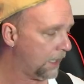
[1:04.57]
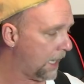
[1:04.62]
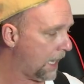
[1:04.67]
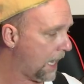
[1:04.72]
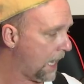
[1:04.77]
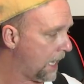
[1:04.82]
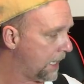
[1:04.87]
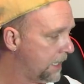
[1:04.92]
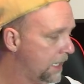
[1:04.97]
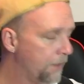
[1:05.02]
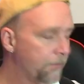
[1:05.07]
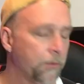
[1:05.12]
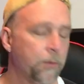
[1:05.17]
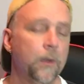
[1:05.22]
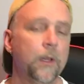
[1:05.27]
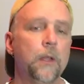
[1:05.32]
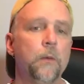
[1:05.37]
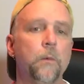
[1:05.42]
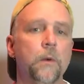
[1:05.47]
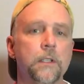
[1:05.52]
I never
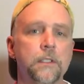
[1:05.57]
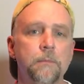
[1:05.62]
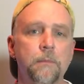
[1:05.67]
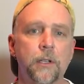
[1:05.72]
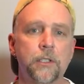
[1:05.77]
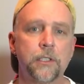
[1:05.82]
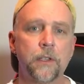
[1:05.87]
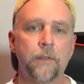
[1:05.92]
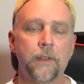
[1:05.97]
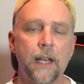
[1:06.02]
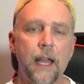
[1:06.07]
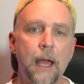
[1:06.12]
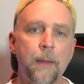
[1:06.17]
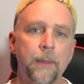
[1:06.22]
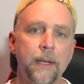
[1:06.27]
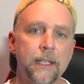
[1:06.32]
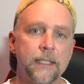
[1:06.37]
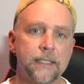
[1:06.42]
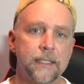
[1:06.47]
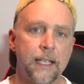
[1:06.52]
really was much of an
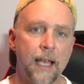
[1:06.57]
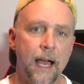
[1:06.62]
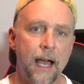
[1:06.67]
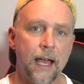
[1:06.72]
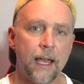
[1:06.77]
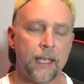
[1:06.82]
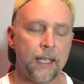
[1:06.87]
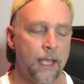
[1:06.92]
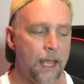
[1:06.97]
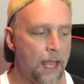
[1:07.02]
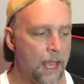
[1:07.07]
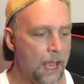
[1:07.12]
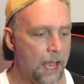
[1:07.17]
Ibanez guy.